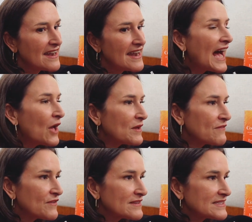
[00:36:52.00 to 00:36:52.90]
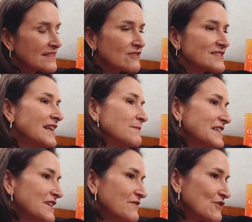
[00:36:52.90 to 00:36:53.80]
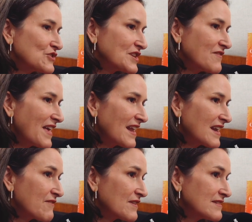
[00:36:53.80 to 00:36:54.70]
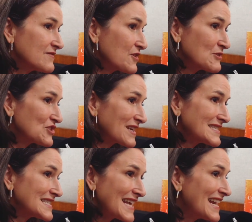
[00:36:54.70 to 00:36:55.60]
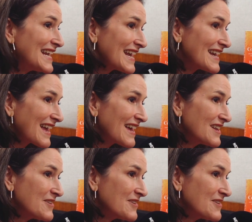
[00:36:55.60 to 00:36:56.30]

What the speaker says: now it feels like there's an updated version of that, and it feels very much like it's its heyday again.